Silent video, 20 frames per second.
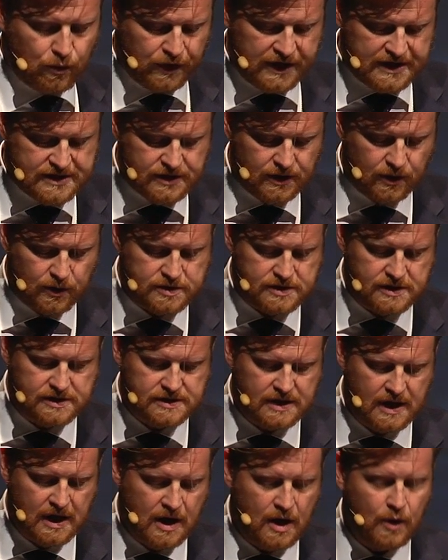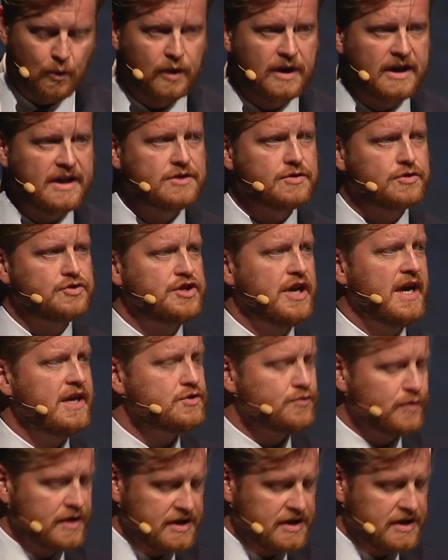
resources, we need to change